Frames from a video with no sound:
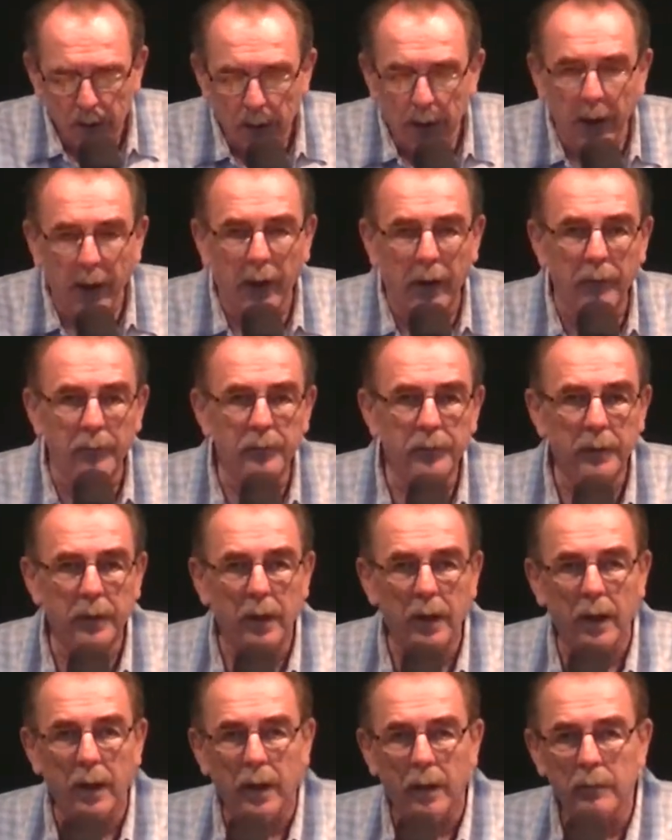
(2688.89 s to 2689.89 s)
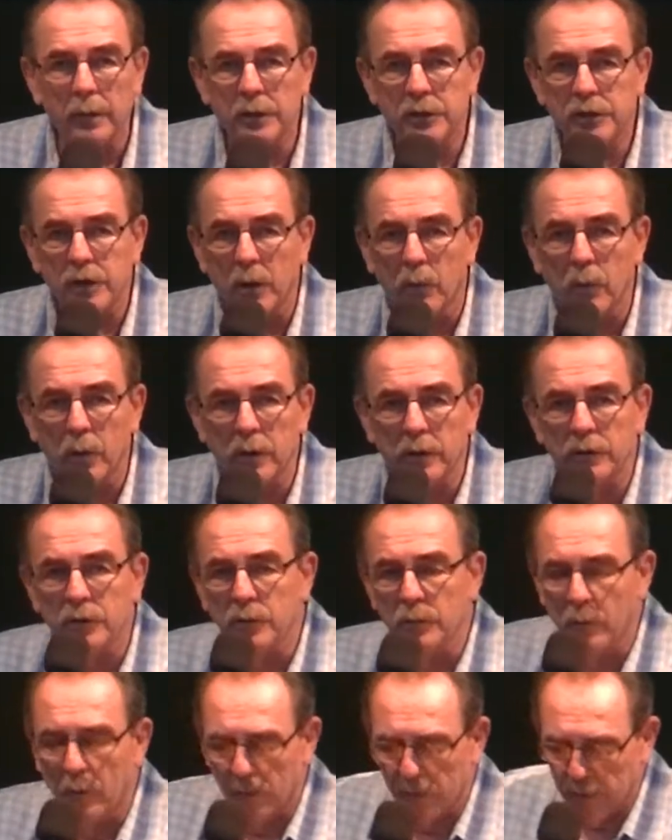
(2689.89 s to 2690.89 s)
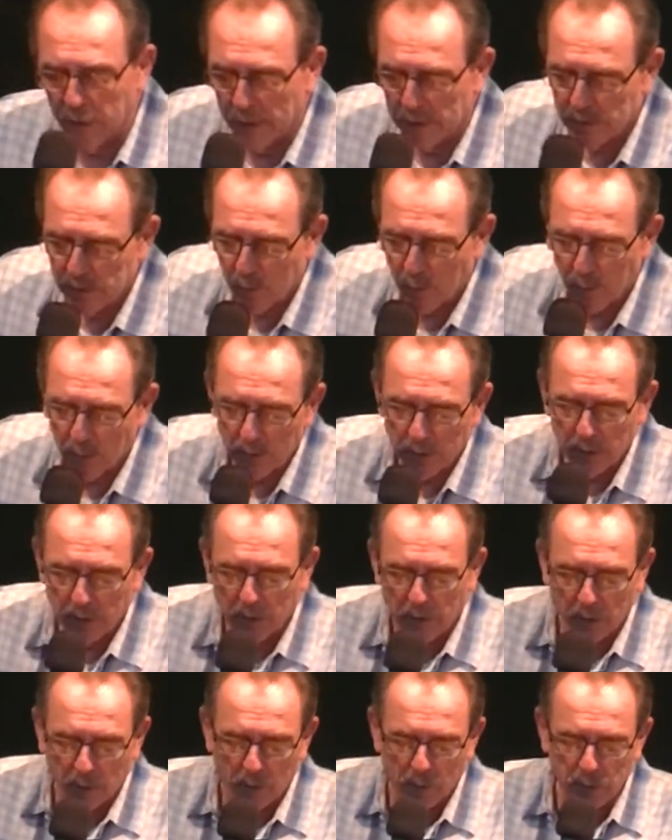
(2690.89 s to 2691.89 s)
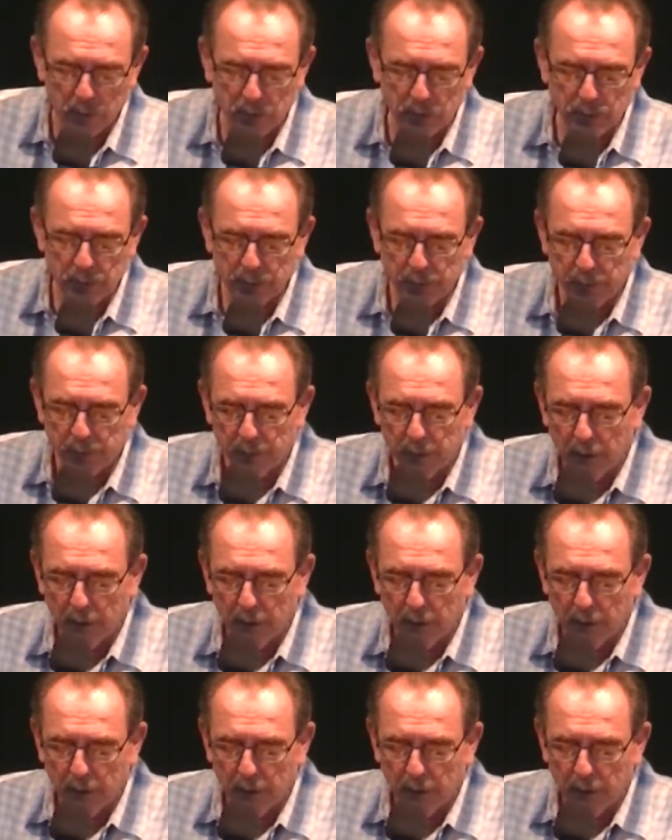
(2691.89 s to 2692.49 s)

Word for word: Now, I'm going to share one or two more things and we're going to close.